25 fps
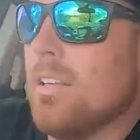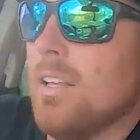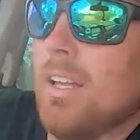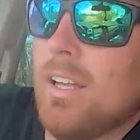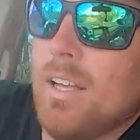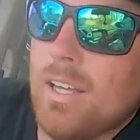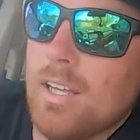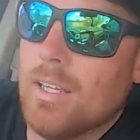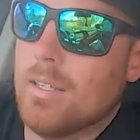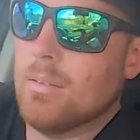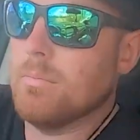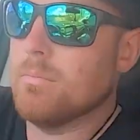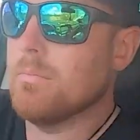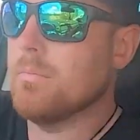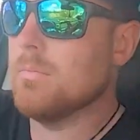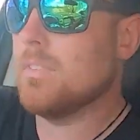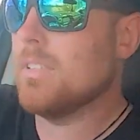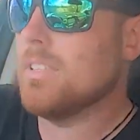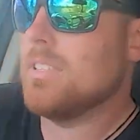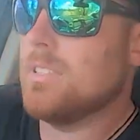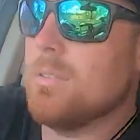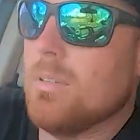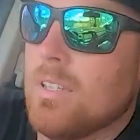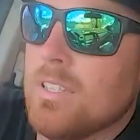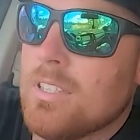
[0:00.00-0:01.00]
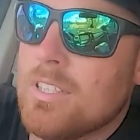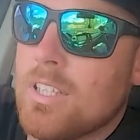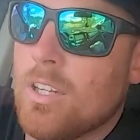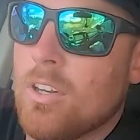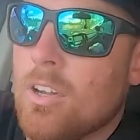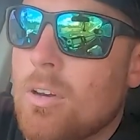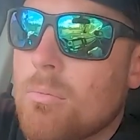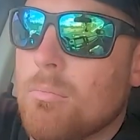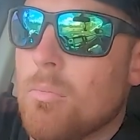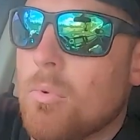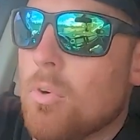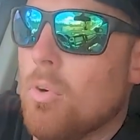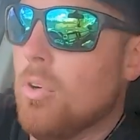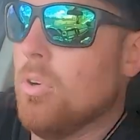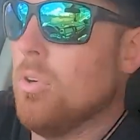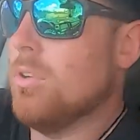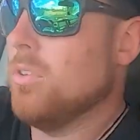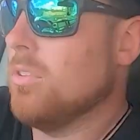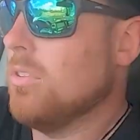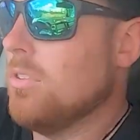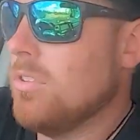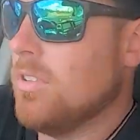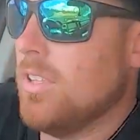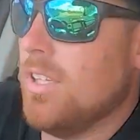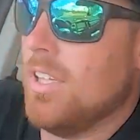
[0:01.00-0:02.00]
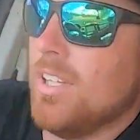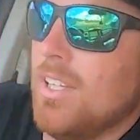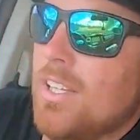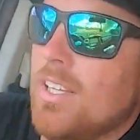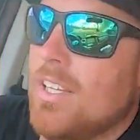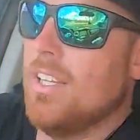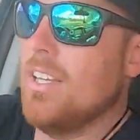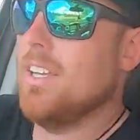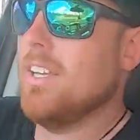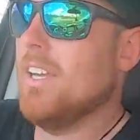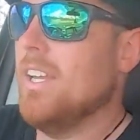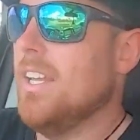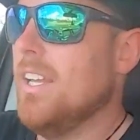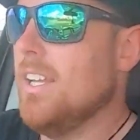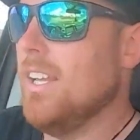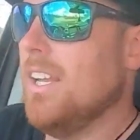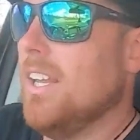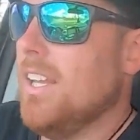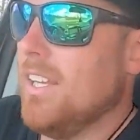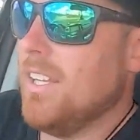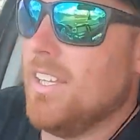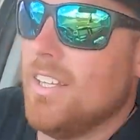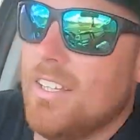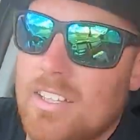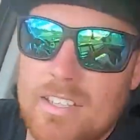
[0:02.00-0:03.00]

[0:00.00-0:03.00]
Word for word: Um, this one's a lot more hilly,